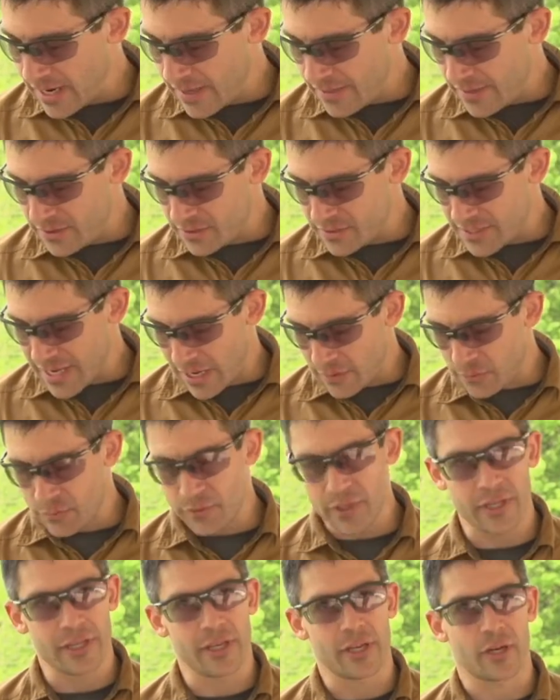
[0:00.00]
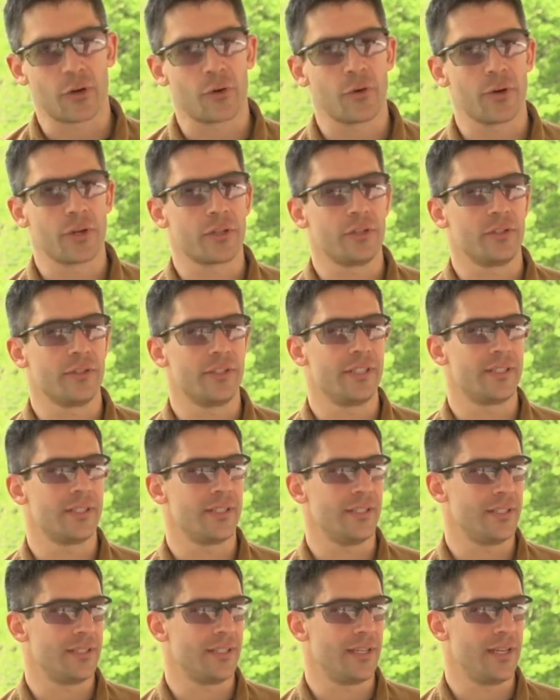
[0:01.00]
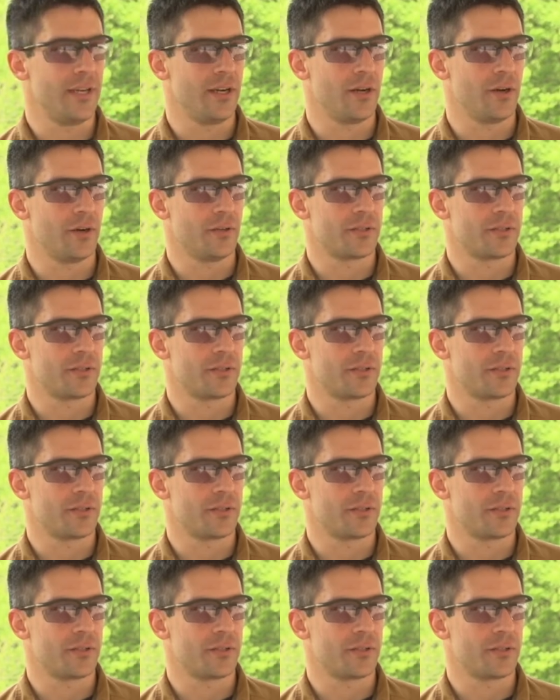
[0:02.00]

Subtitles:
There's not really a critical distance here.